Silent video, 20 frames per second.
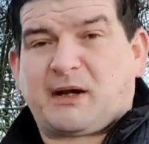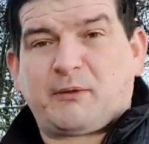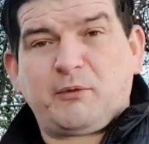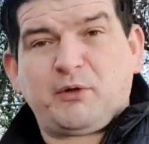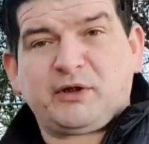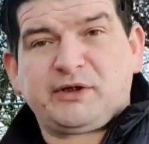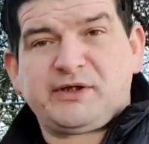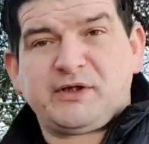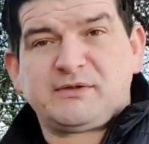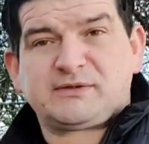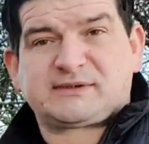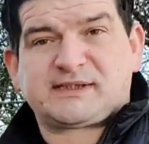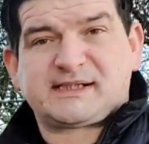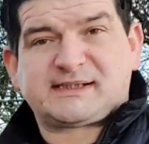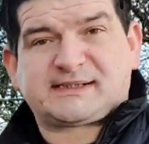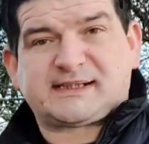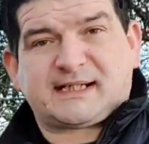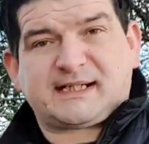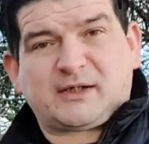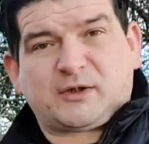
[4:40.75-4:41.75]
I will use
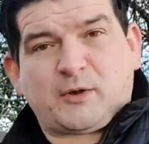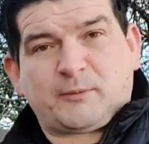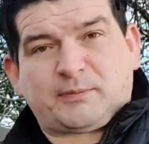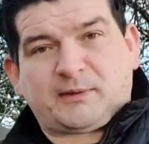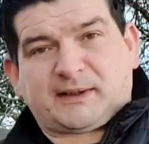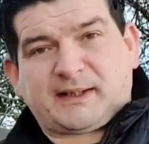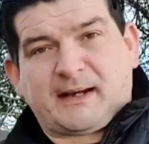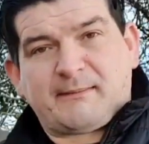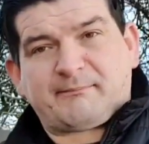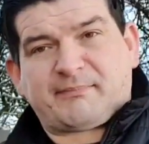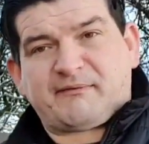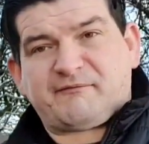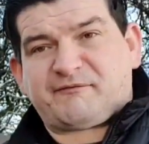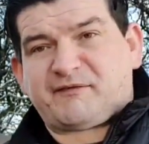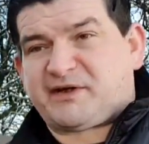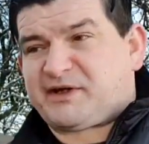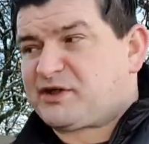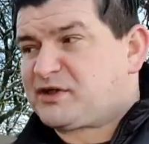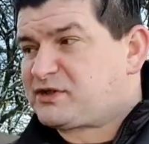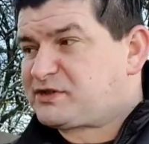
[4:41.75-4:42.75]
this in a couple of camping
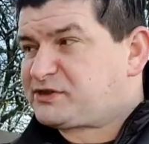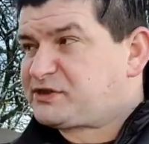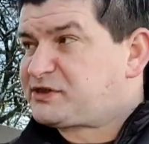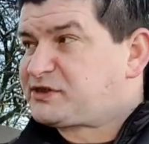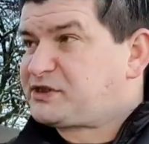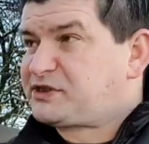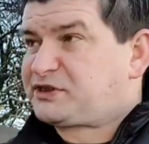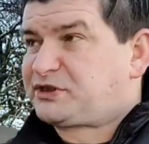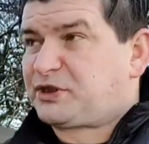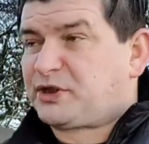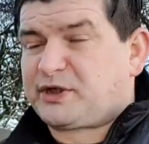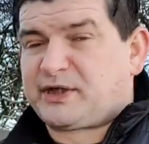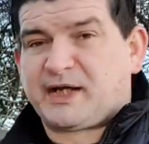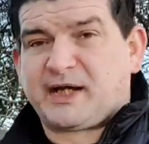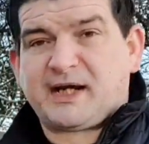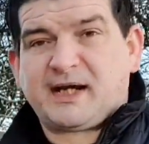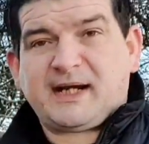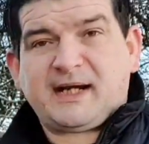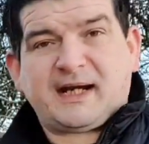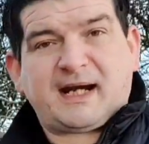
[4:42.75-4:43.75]
videos just to show you
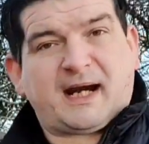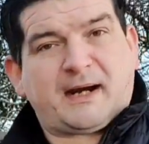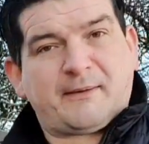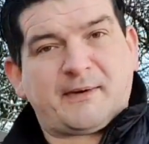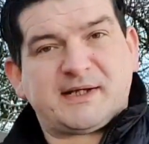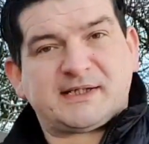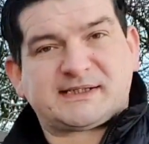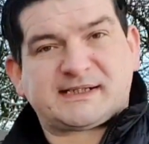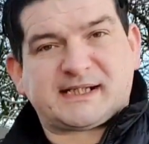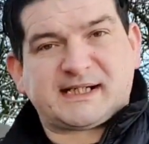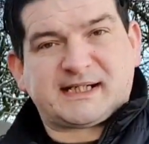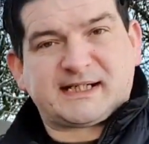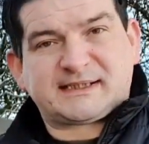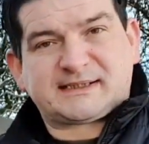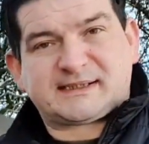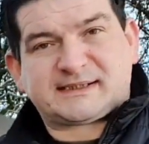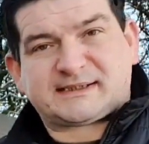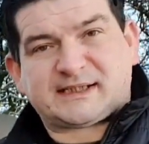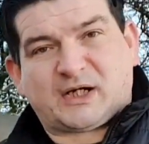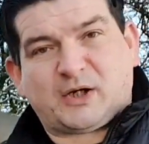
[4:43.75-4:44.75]
how easy it is
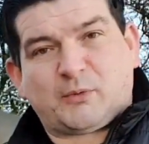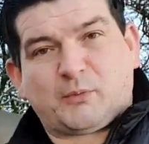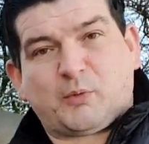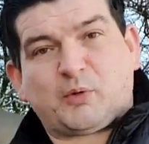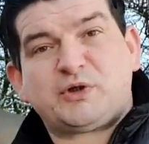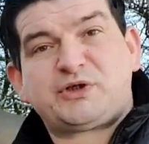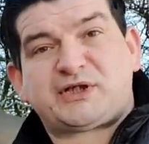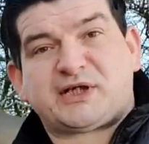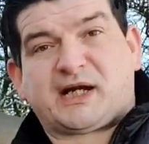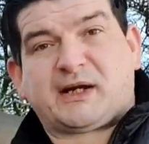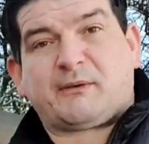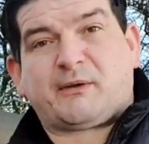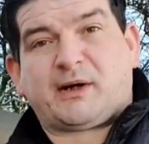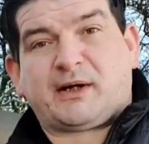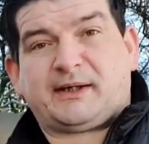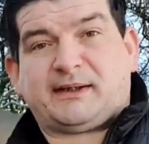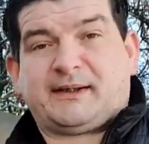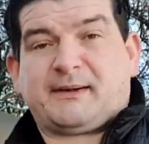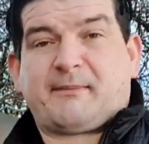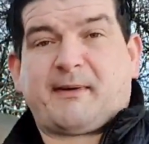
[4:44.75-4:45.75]
to set up once you're out
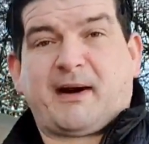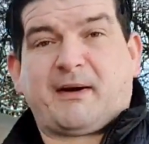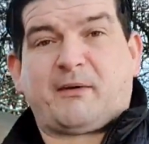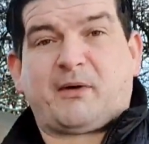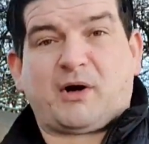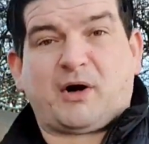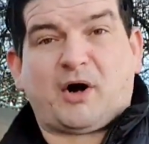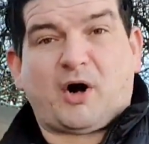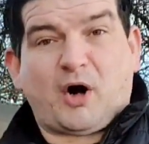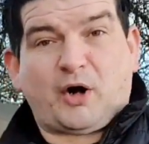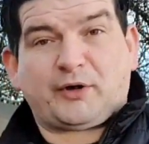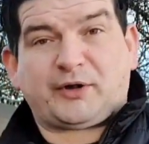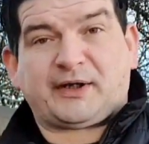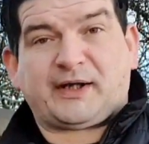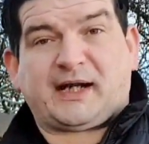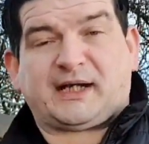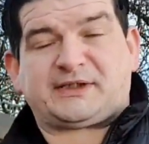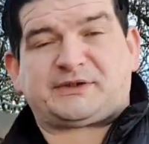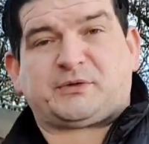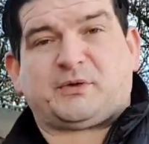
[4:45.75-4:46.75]
and about on the
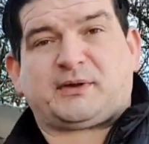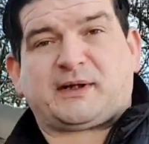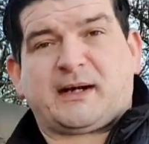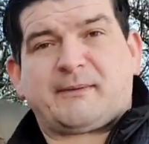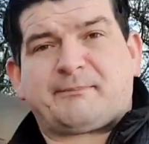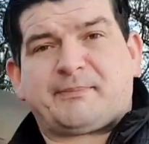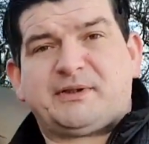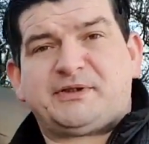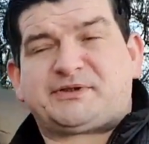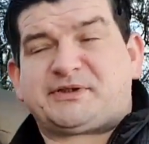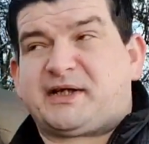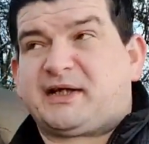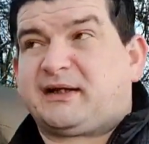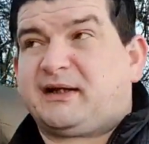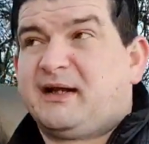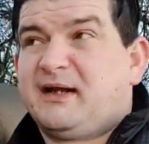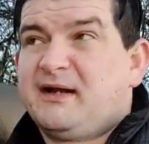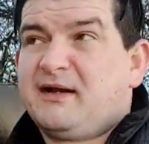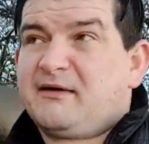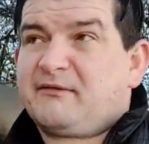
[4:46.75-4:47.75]
actual camping trail,
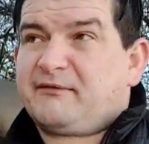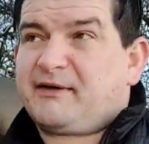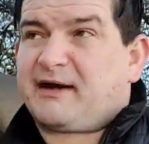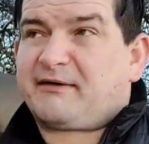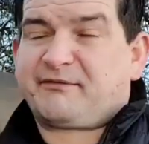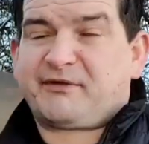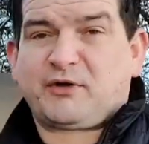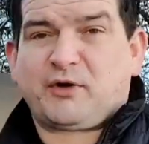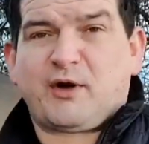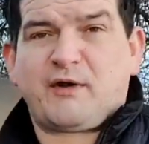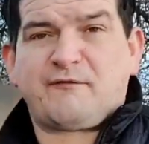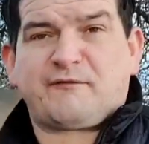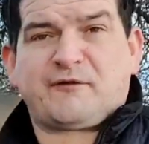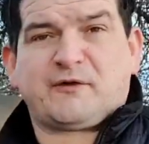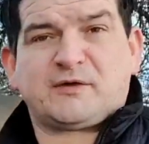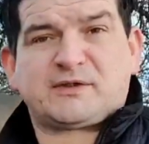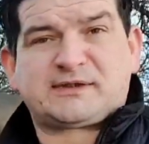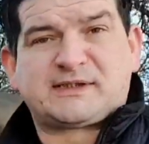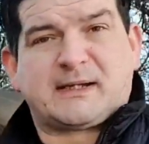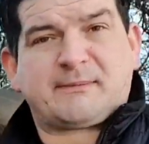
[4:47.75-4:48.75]
rather than going
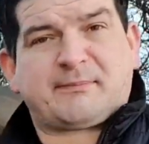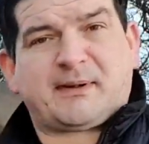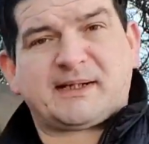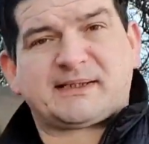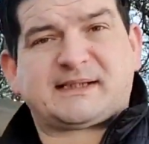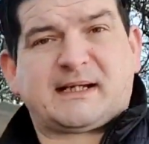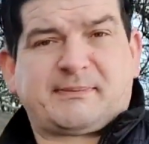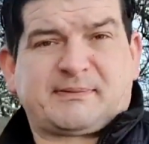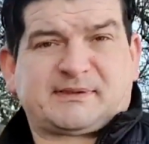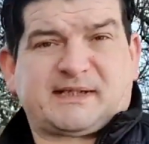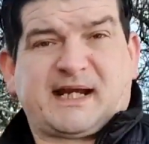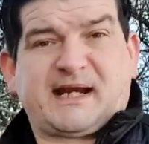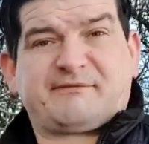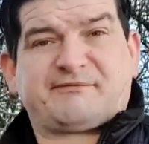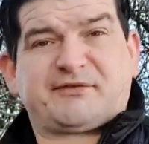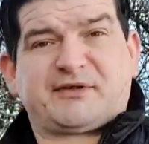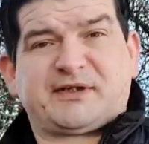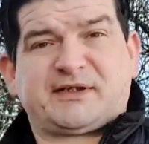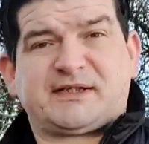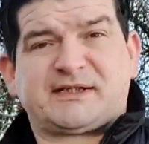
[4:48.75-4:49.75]
through step by step as I
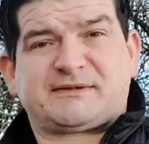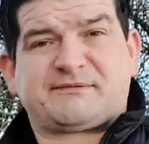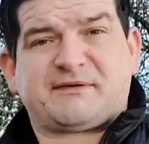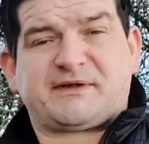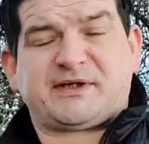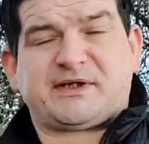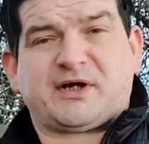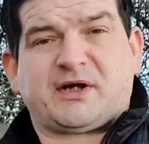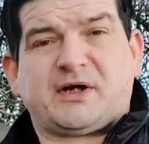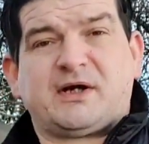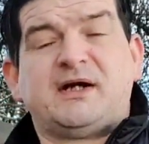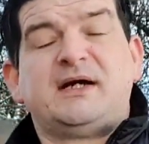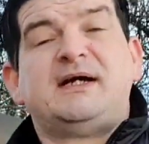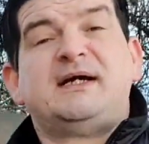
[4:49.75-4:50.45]
have done in this video.